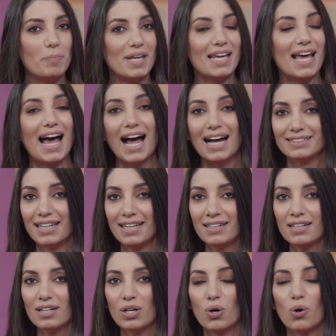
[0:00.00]
be
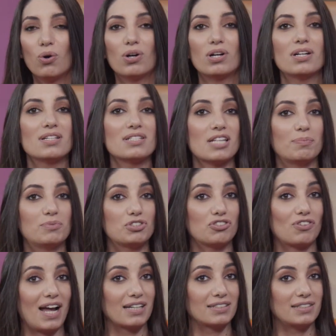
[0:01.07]
adding or
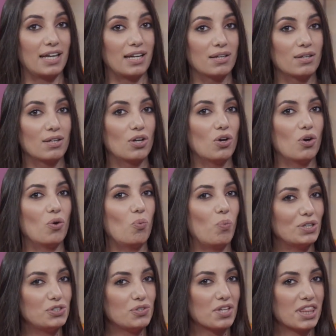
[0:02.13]
subtracting?
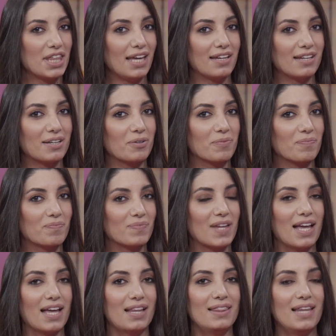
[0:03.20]
What do you think?
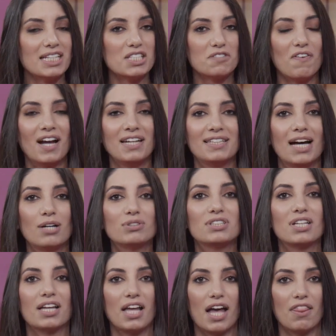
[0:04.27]
Let's find out
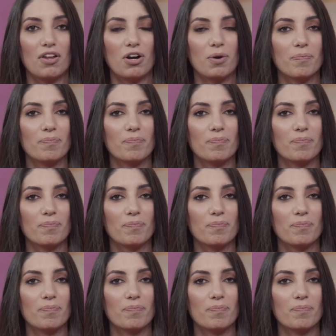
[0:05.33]
together.